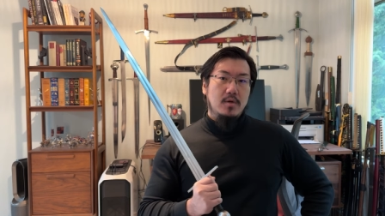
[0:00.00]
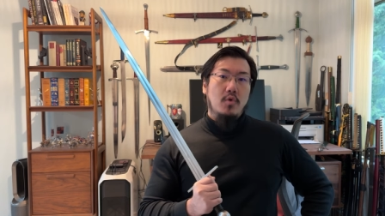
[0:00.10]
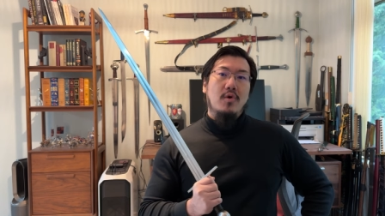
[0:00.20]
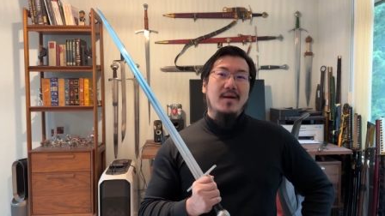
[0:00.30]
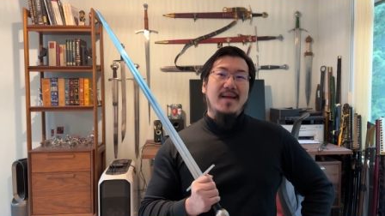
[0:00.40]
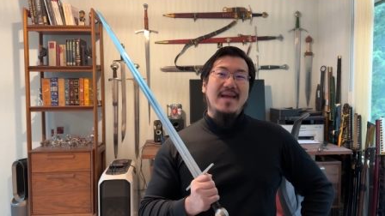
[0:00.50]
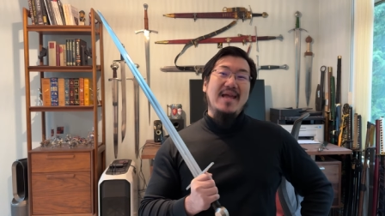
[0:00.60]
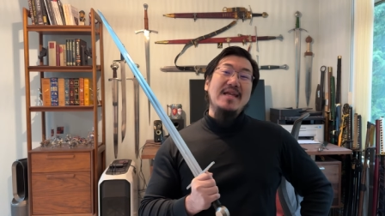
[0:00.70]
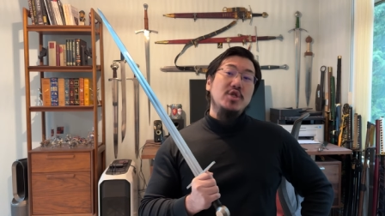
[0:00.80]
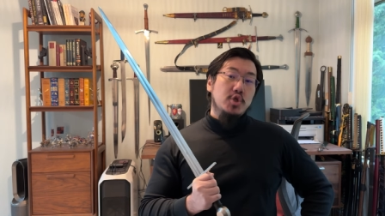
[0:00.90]
or an
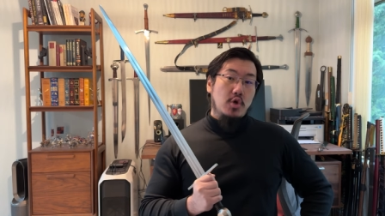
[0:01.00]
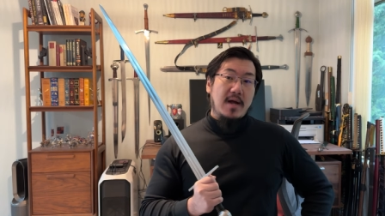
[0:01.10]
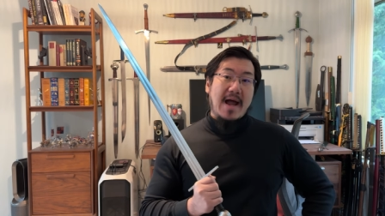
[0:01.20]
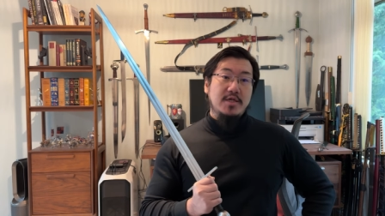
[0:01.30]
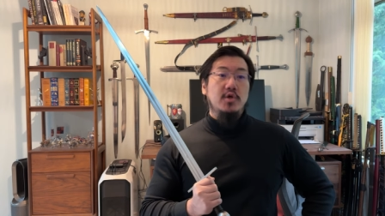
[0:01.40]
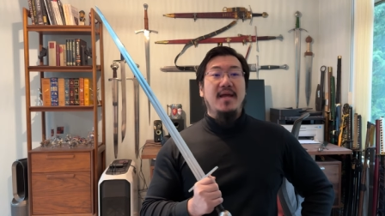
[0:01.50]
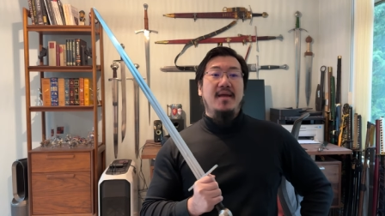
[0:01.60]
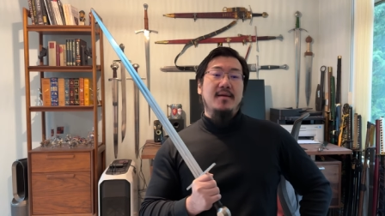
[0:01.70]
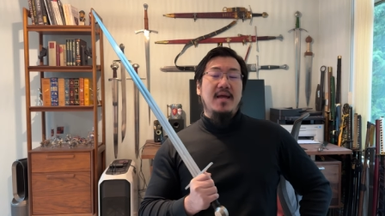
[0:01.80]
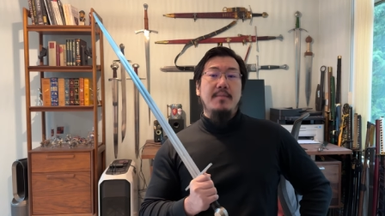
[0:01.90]
angel
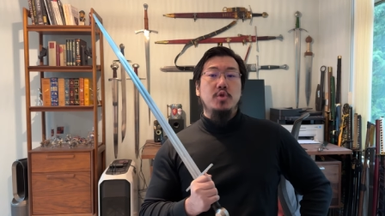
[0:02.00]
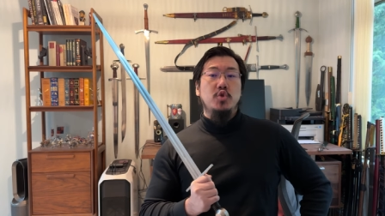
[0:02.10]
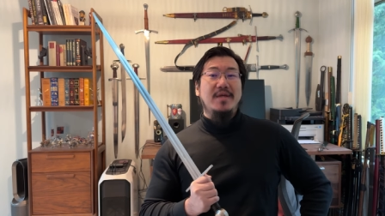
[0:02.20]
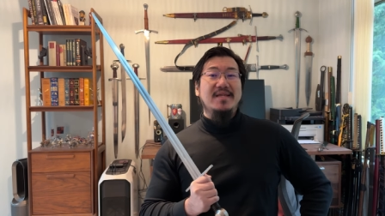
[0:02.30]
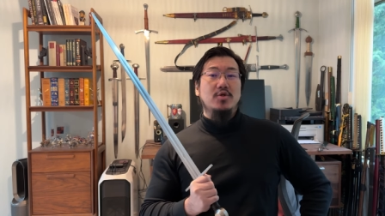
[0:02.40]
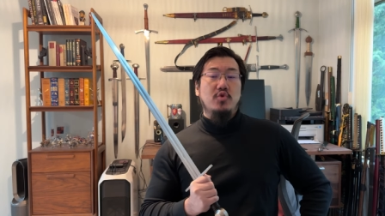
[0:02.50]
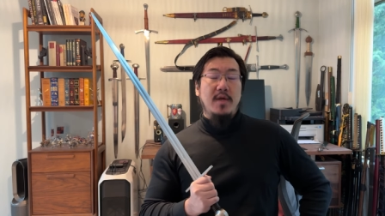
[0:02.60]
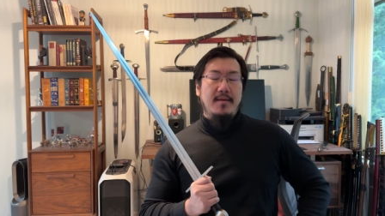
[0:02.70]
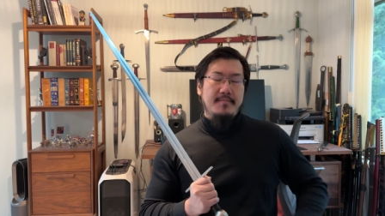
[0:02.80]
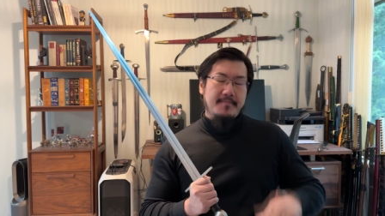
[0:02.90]
actually came into his
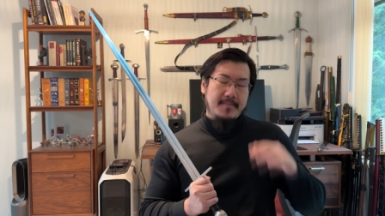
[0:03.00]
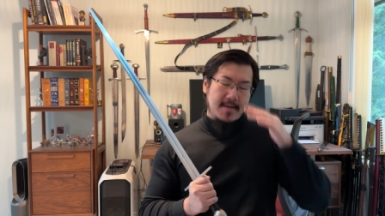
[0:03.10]
dream